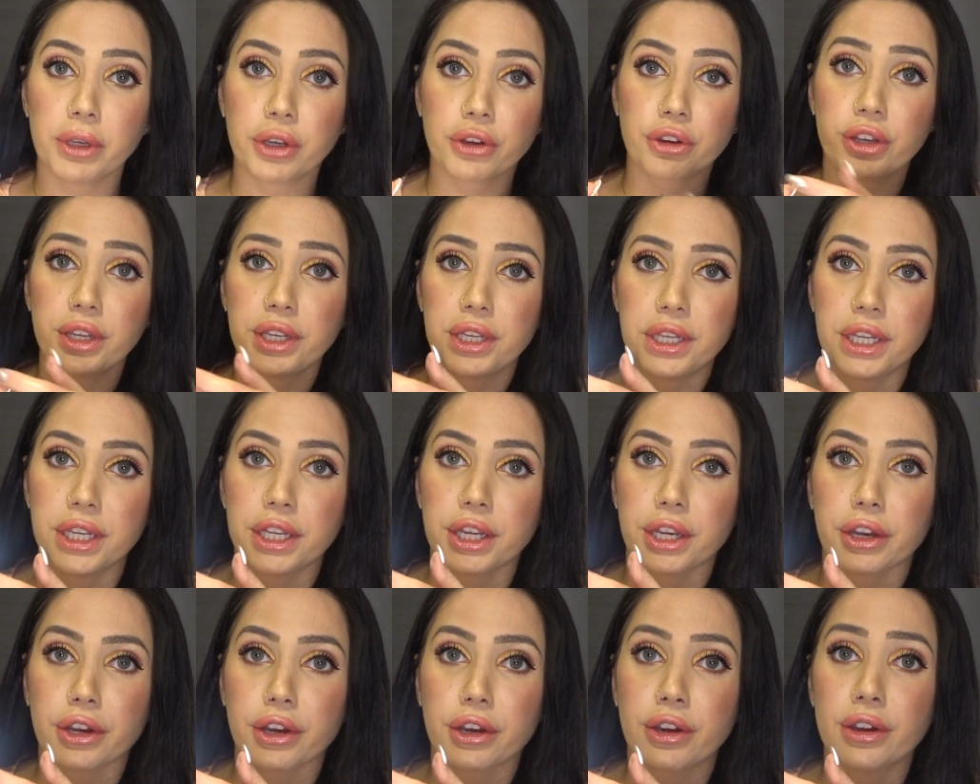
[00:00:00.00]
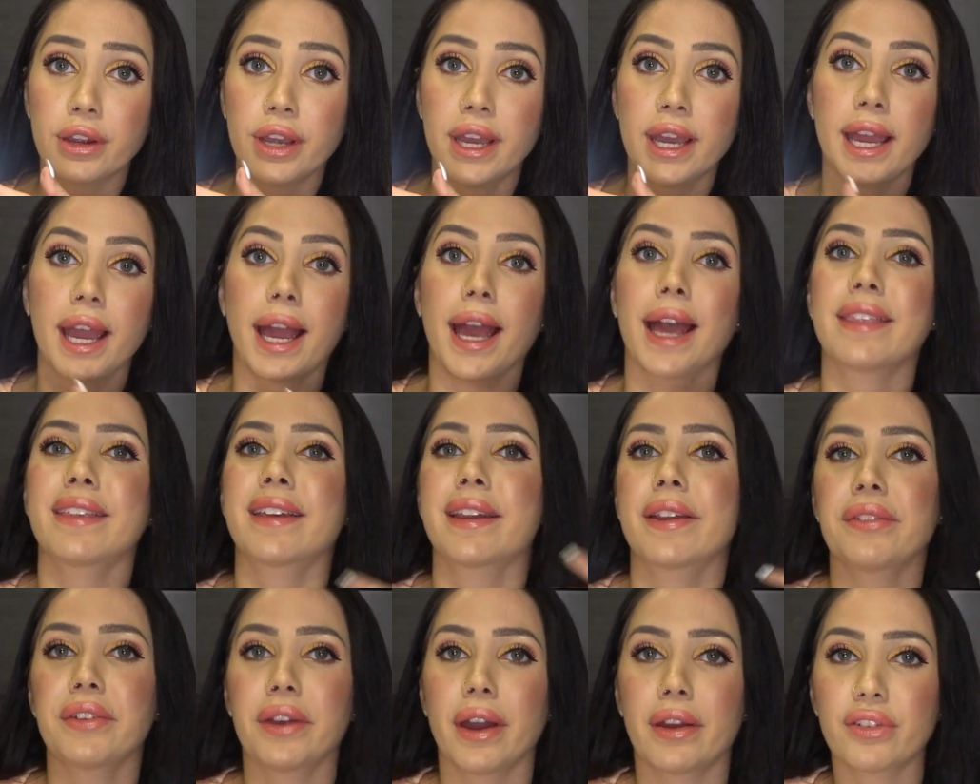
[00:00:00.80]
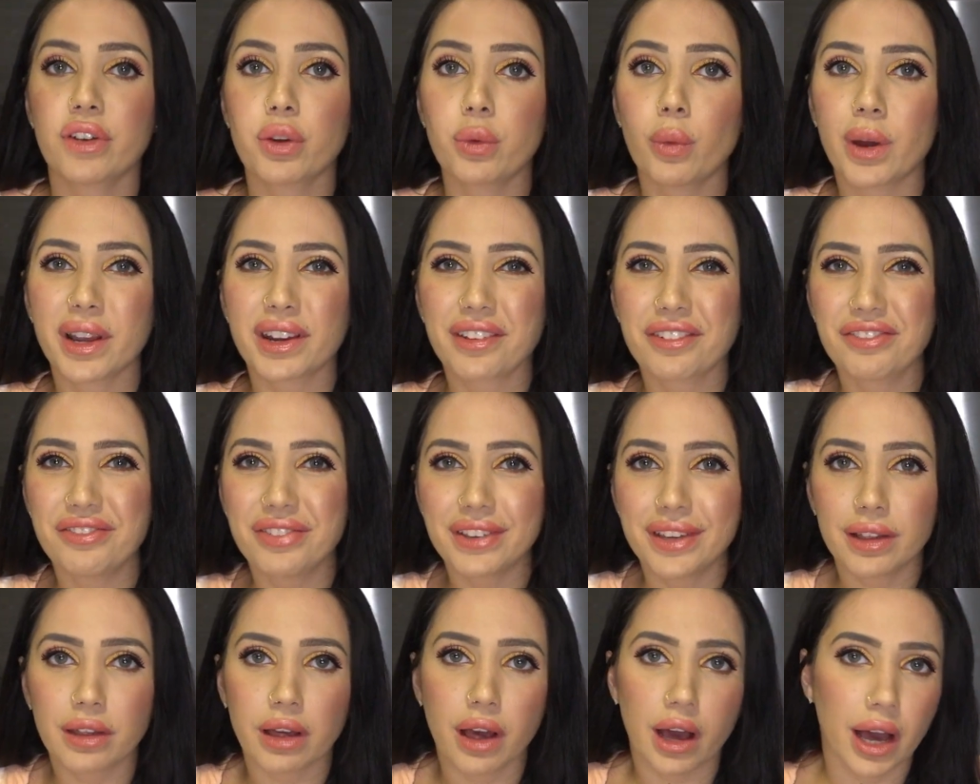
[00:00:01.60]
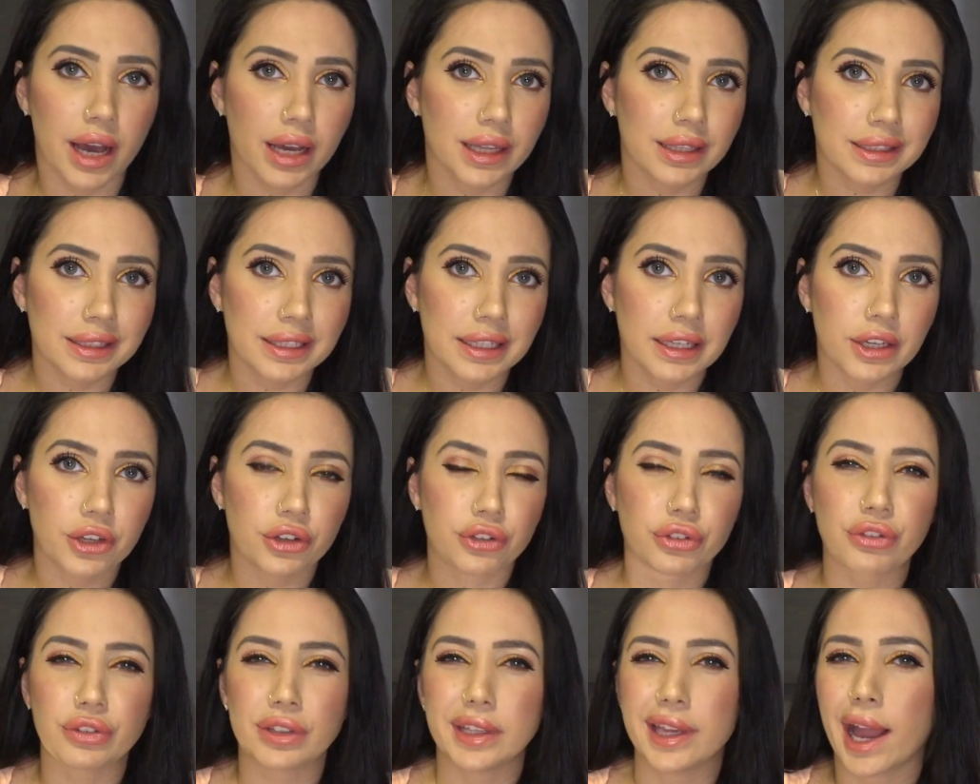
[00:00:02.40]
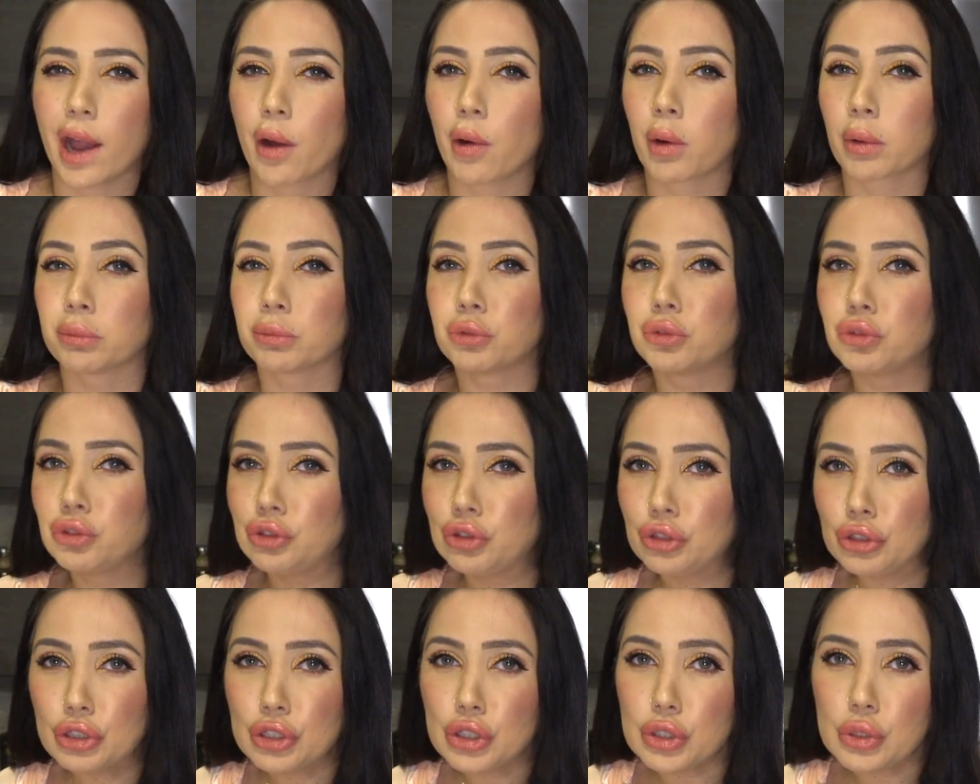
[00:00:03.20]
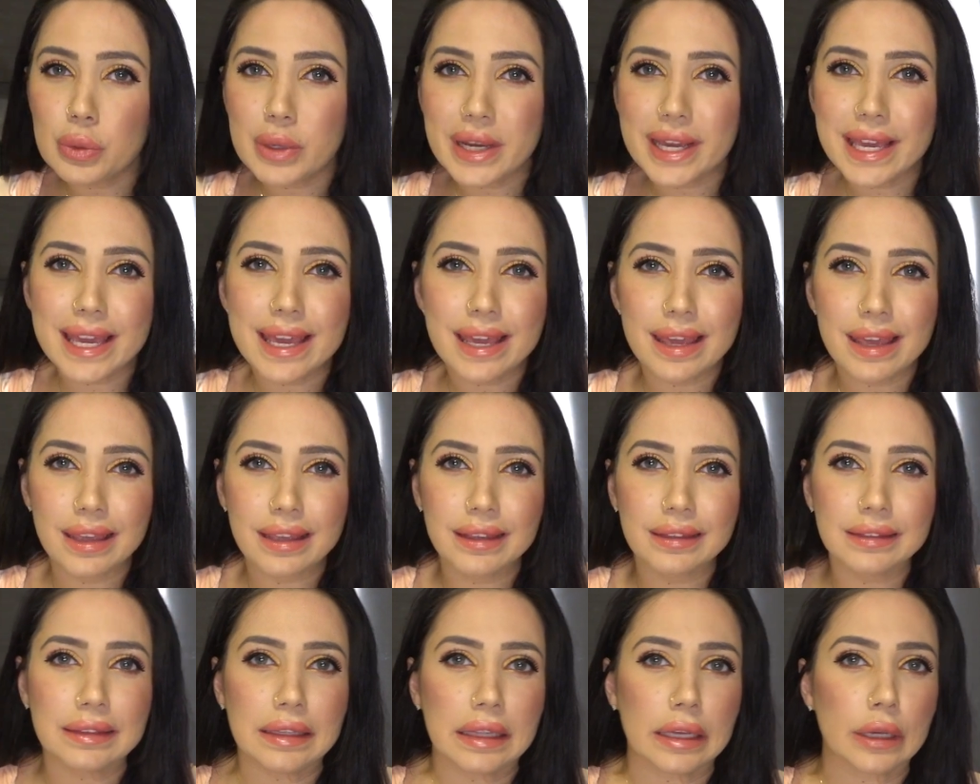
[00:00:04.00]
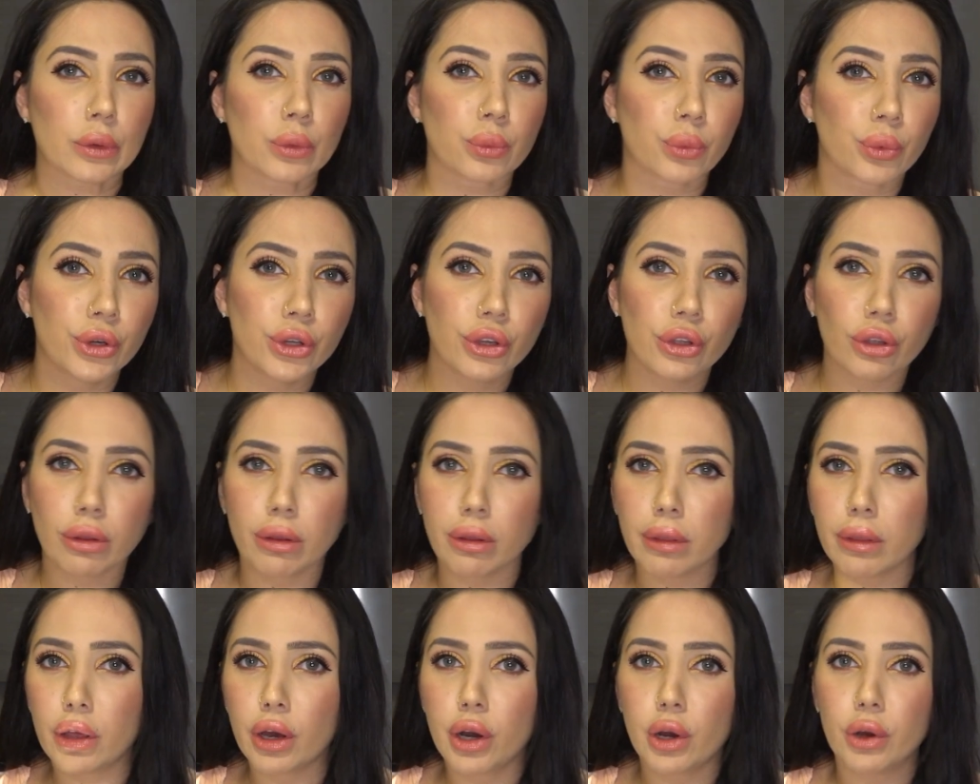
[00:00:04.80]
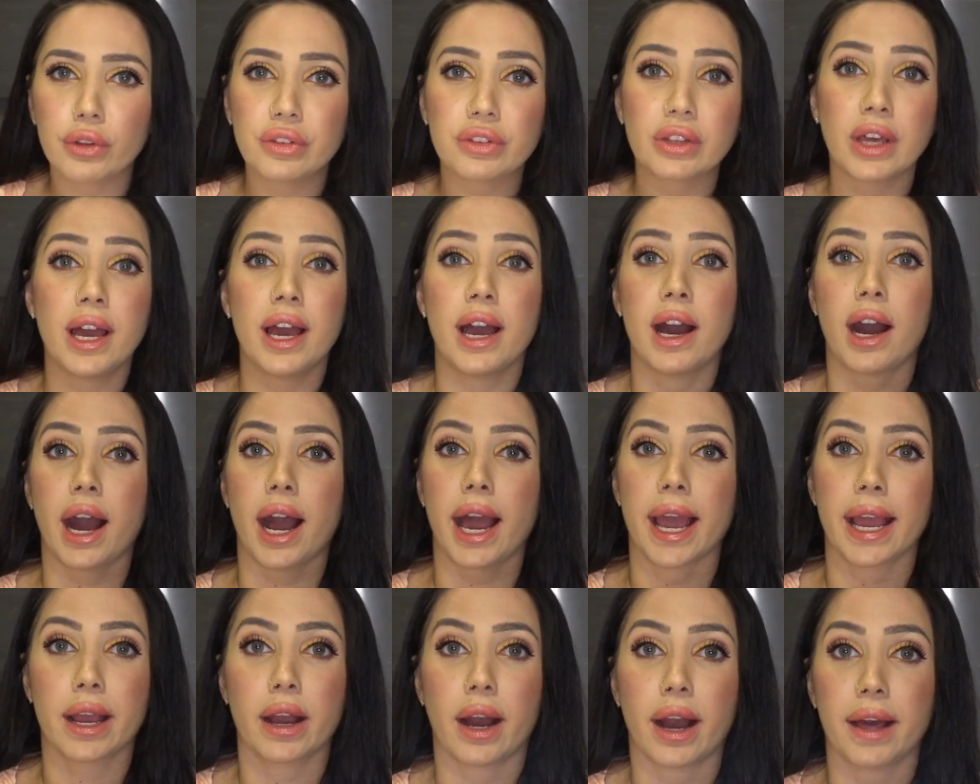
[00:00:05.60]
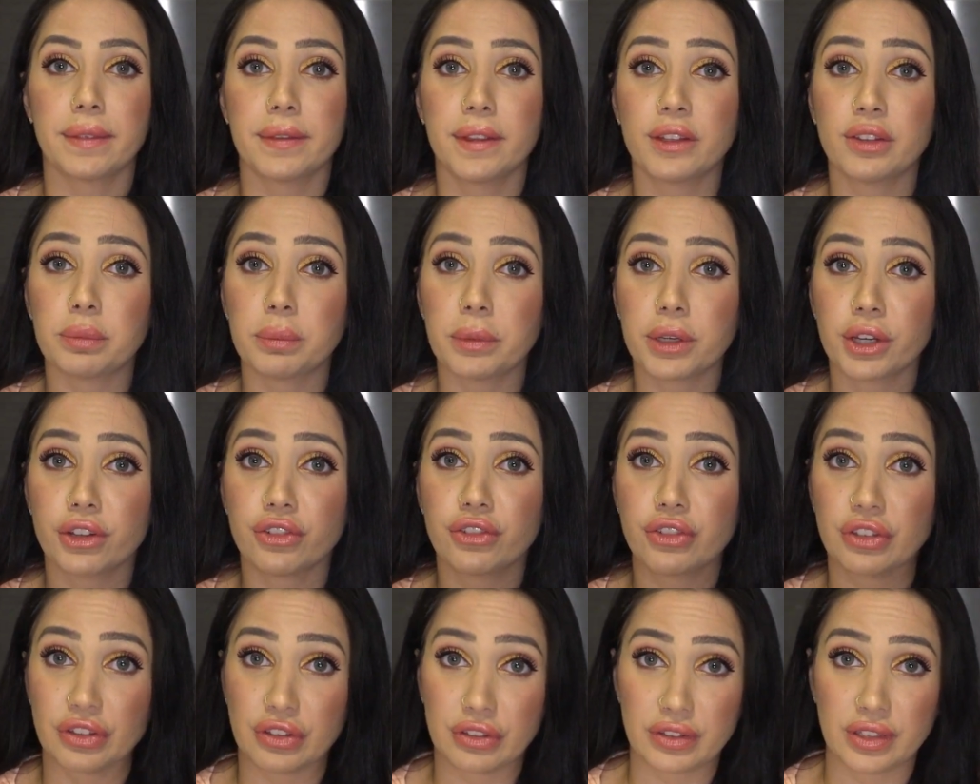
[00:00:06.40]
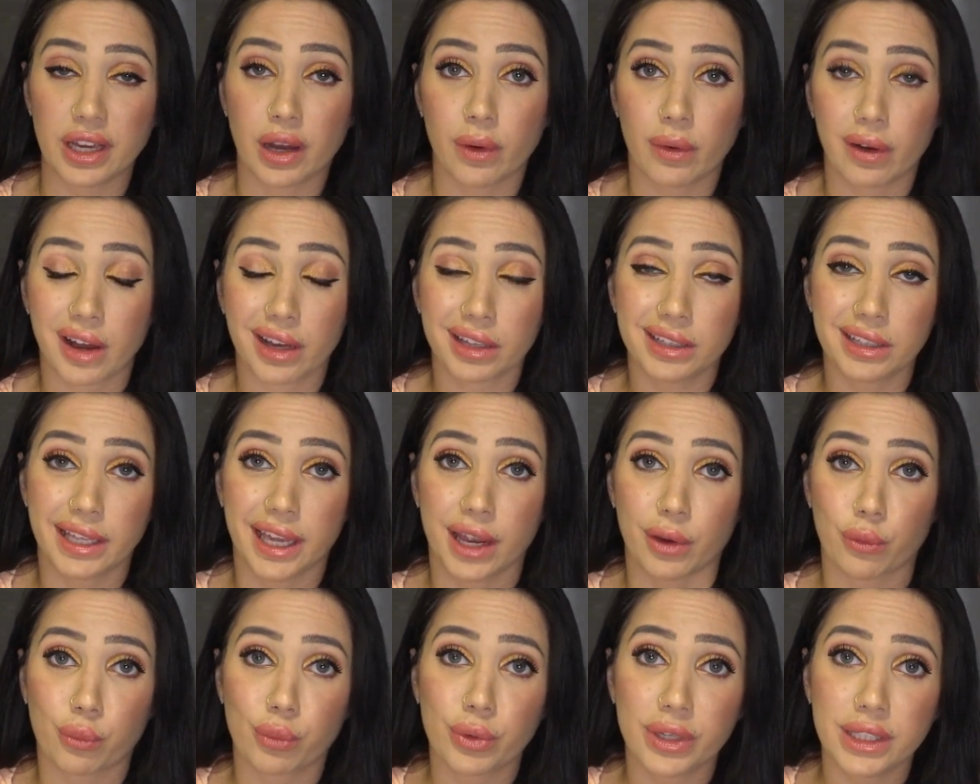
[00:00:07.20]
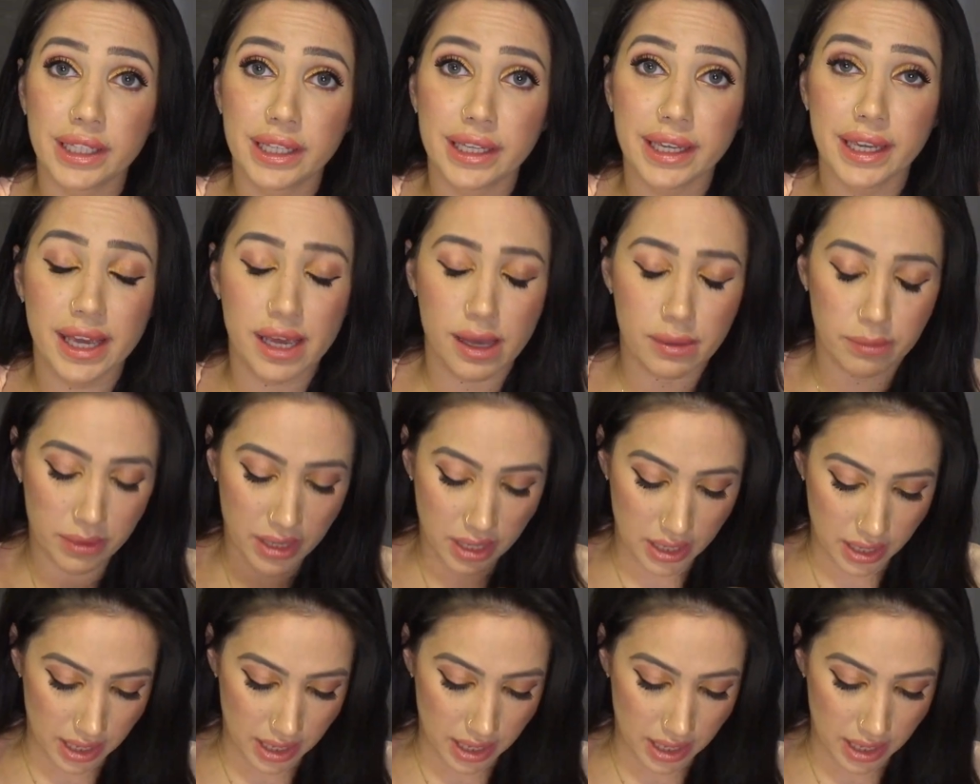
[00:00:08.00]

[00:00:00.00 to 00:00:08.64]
mirror here. And then if I ever want to feel ugly or see how I'm doing, like real close, I got this mirror just to see how ugly I really am.